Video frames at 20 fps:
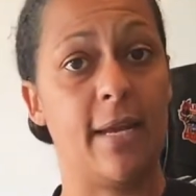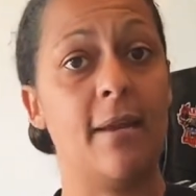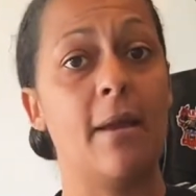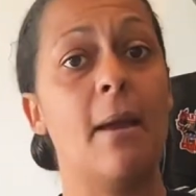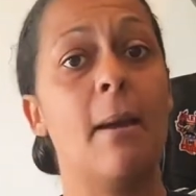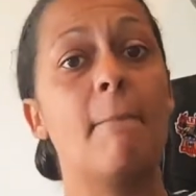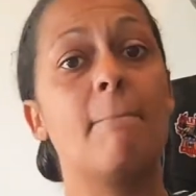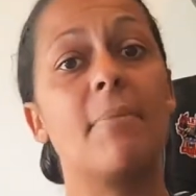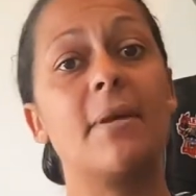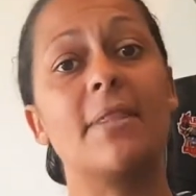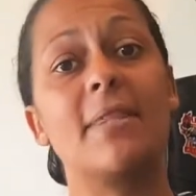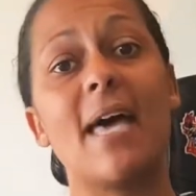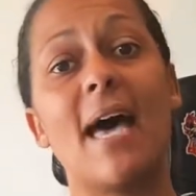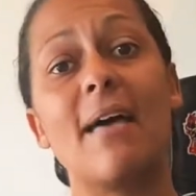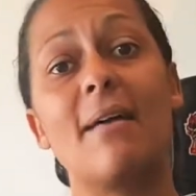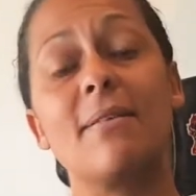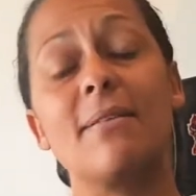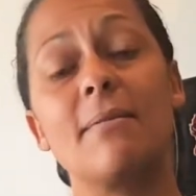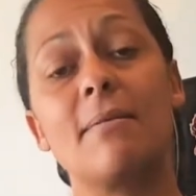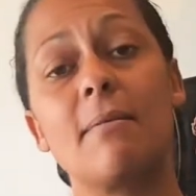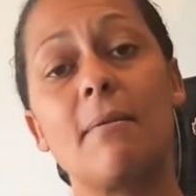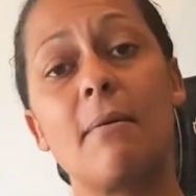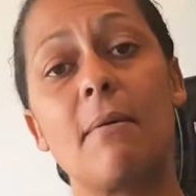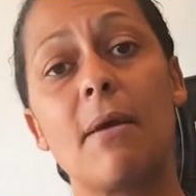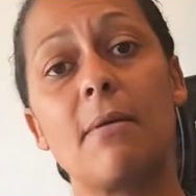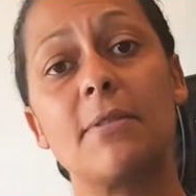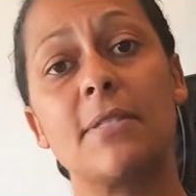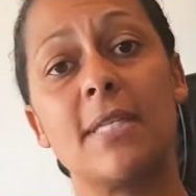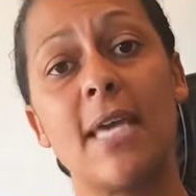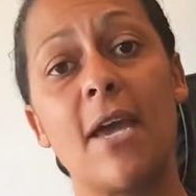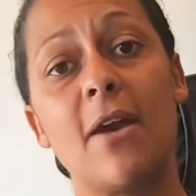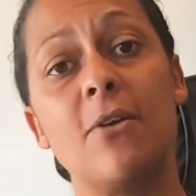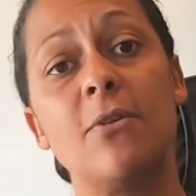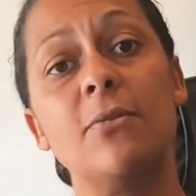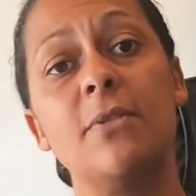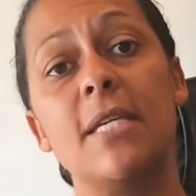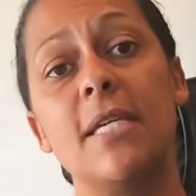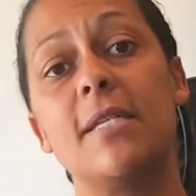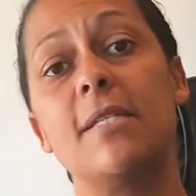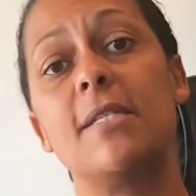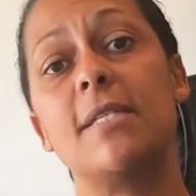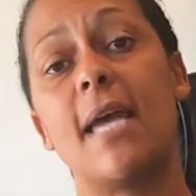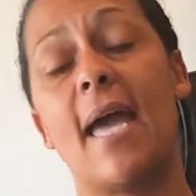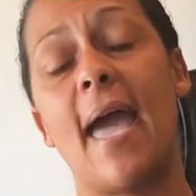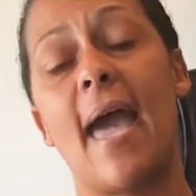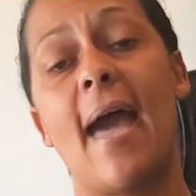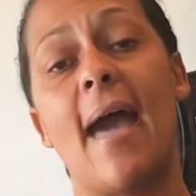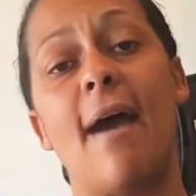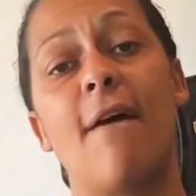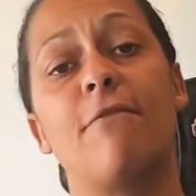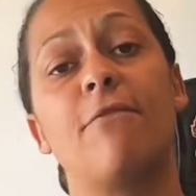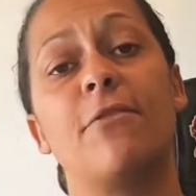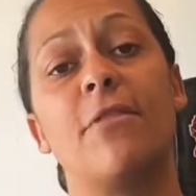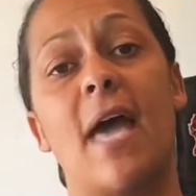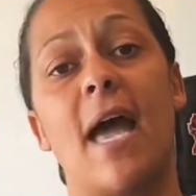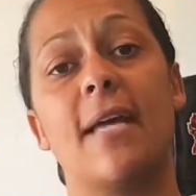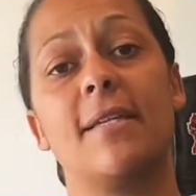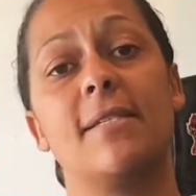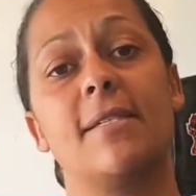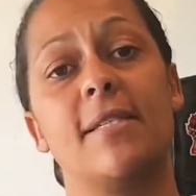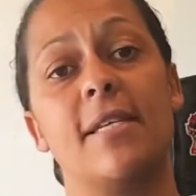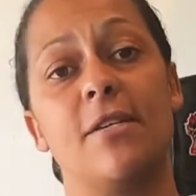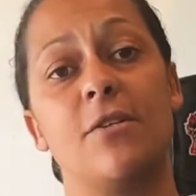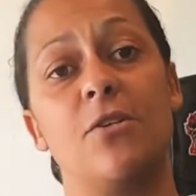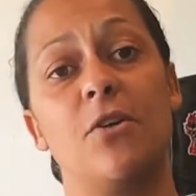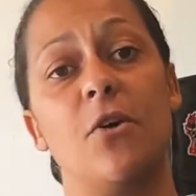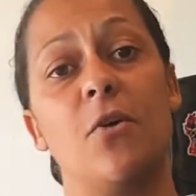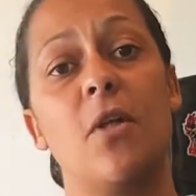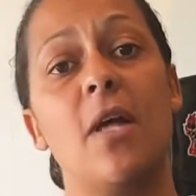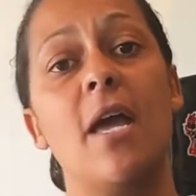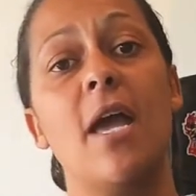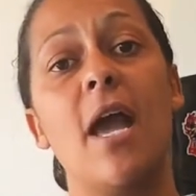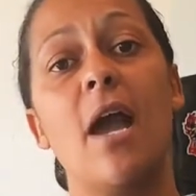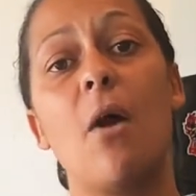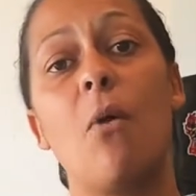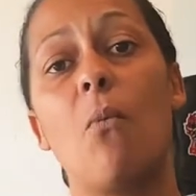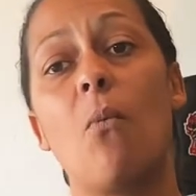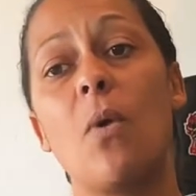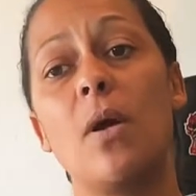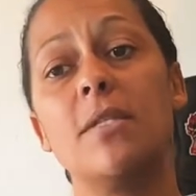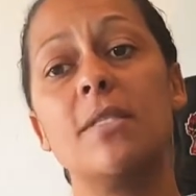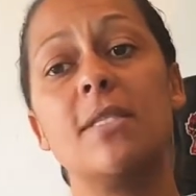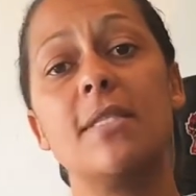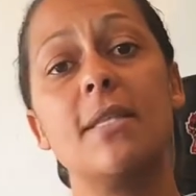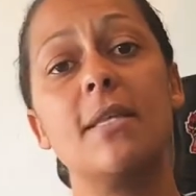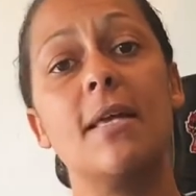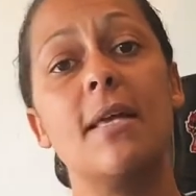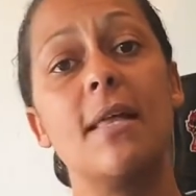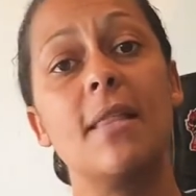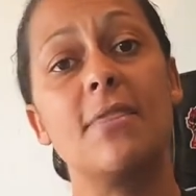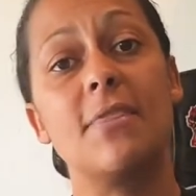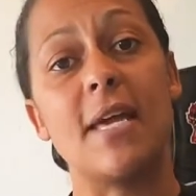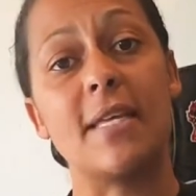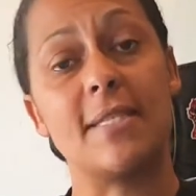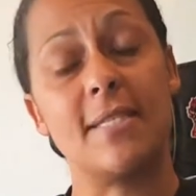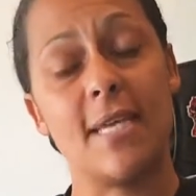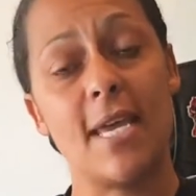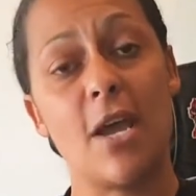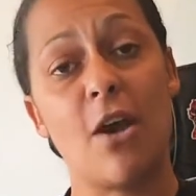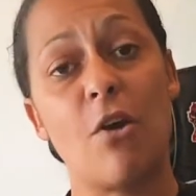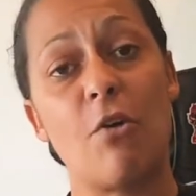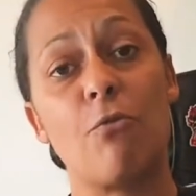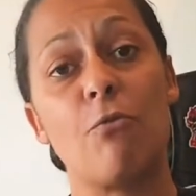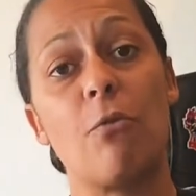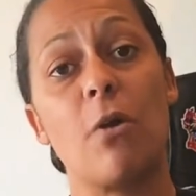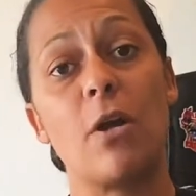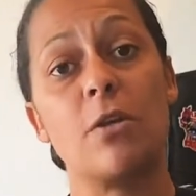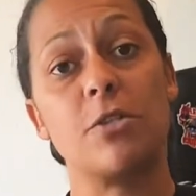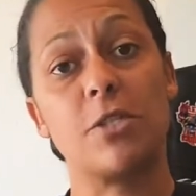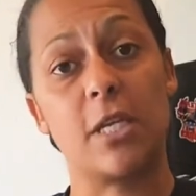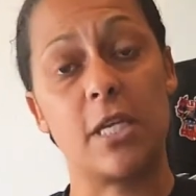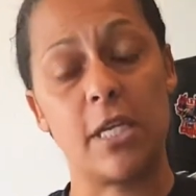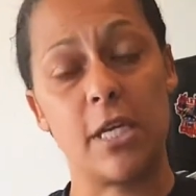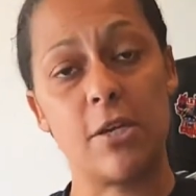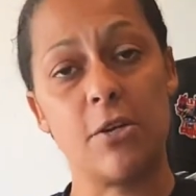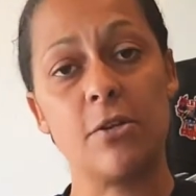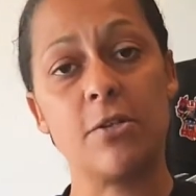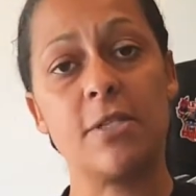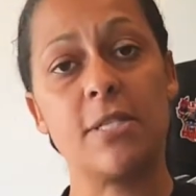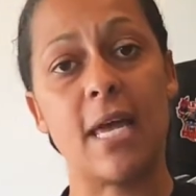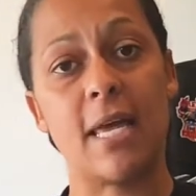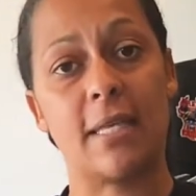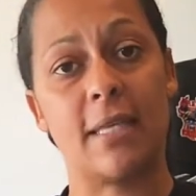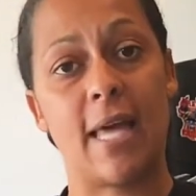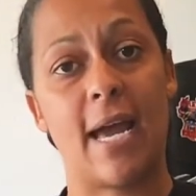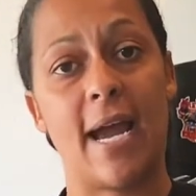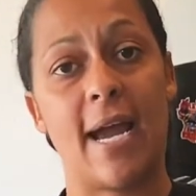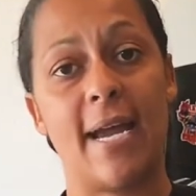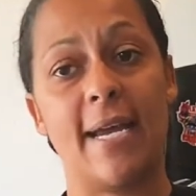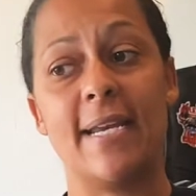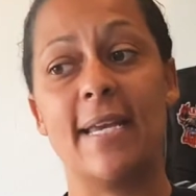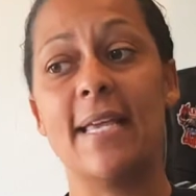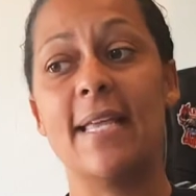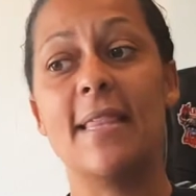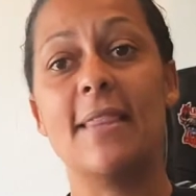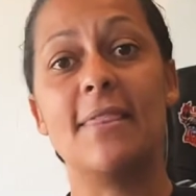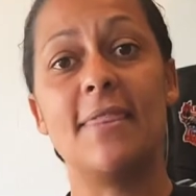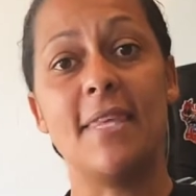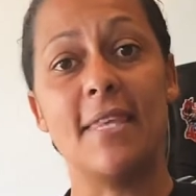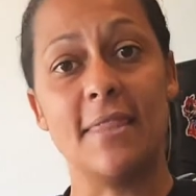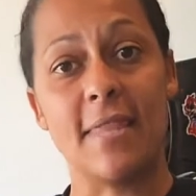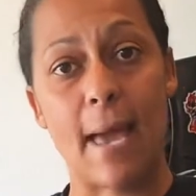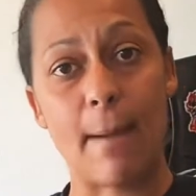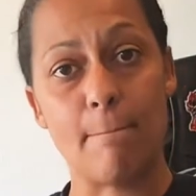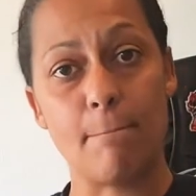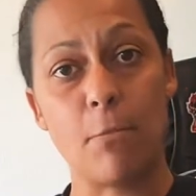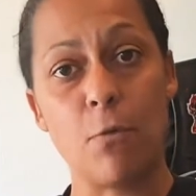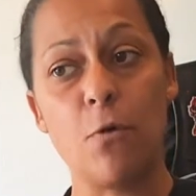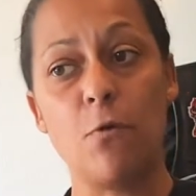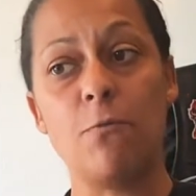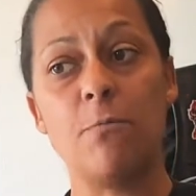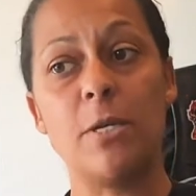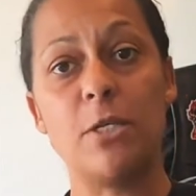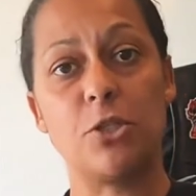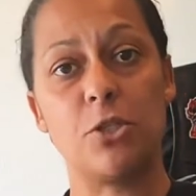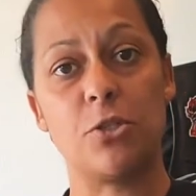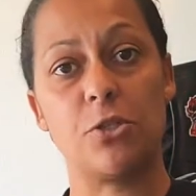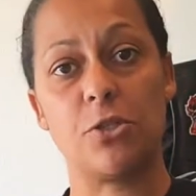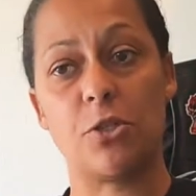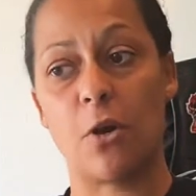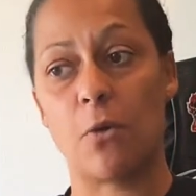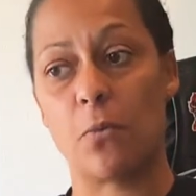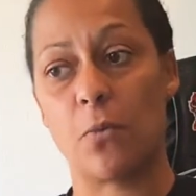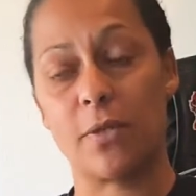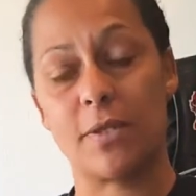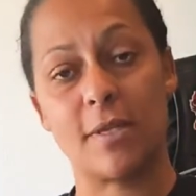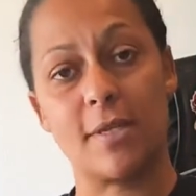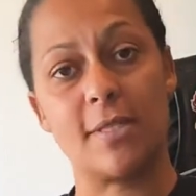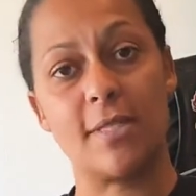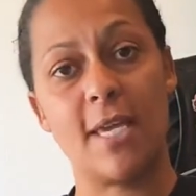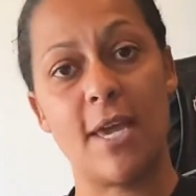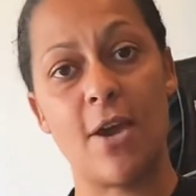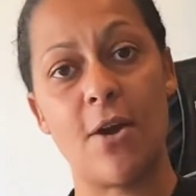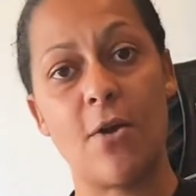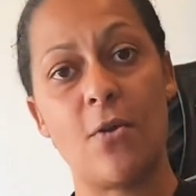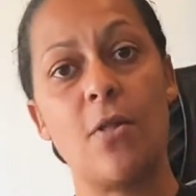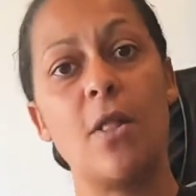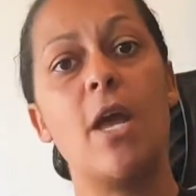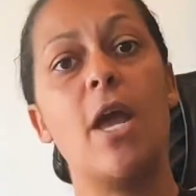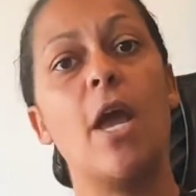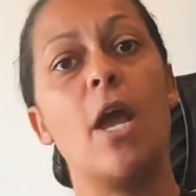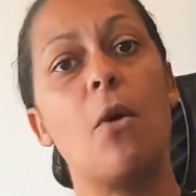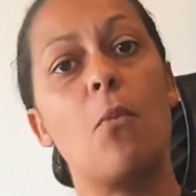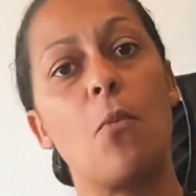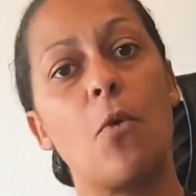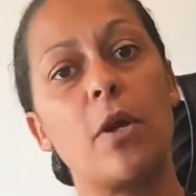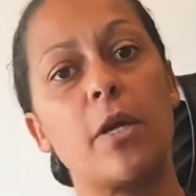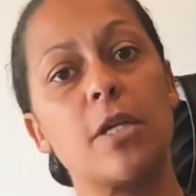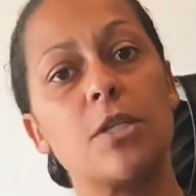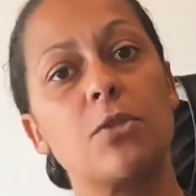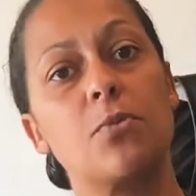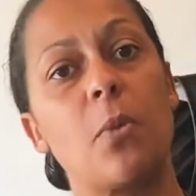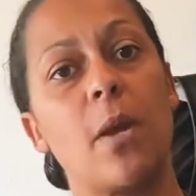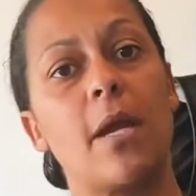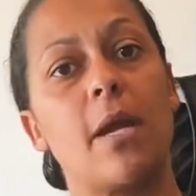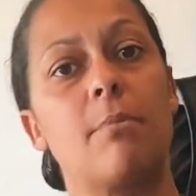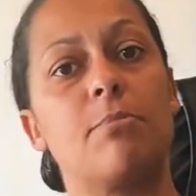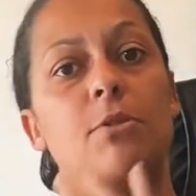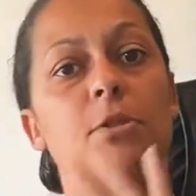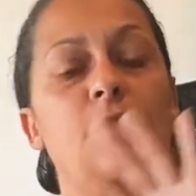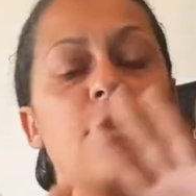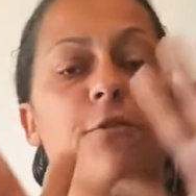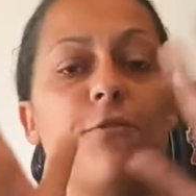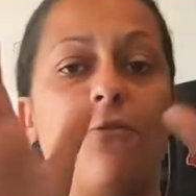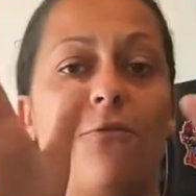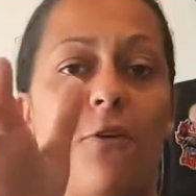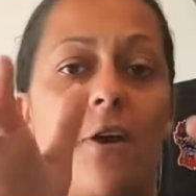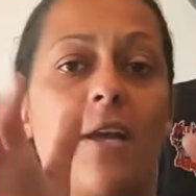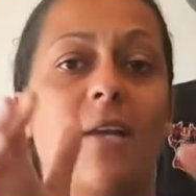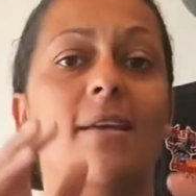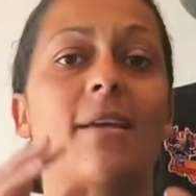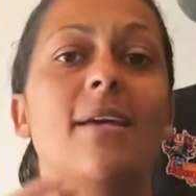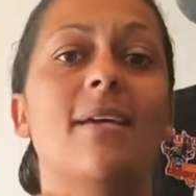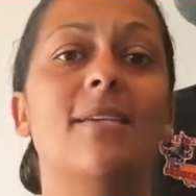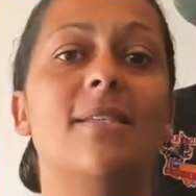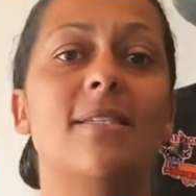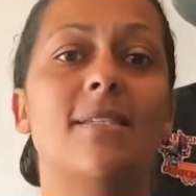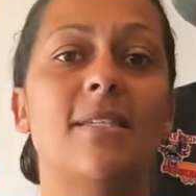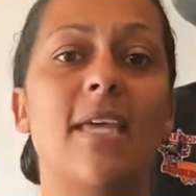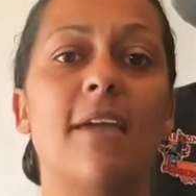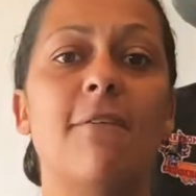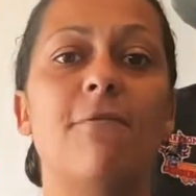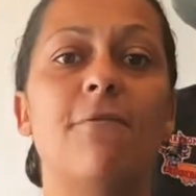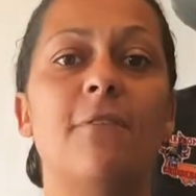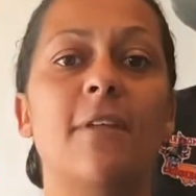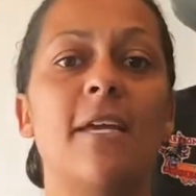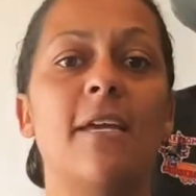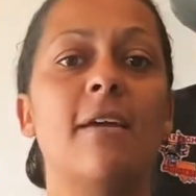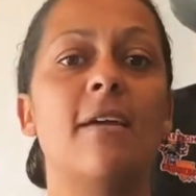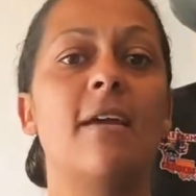But that tail needs to have that signal. And once the tail secures that line, then that movement should start with the tail and work its way up to the front safely,